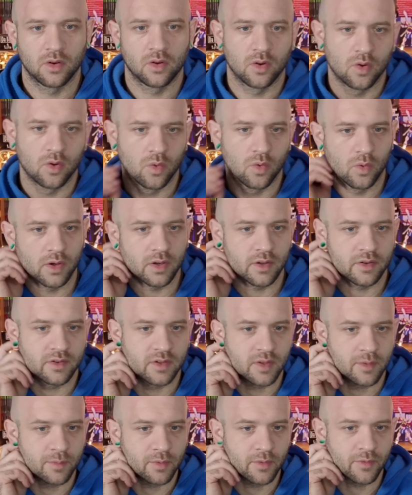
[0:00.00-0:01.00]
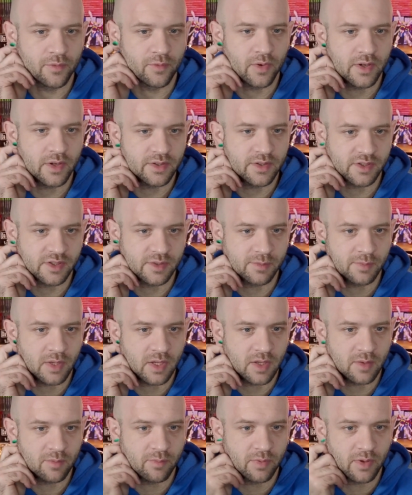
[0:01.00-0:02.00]
What a simple phrase to
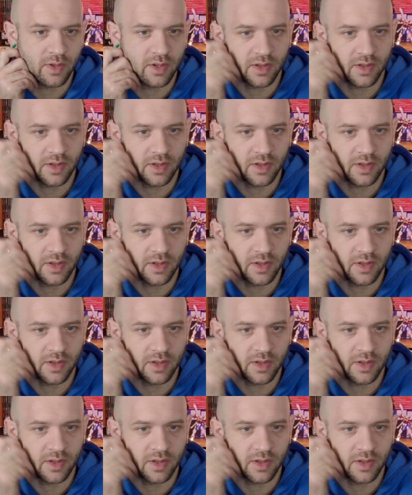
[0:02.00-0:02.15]
speak, but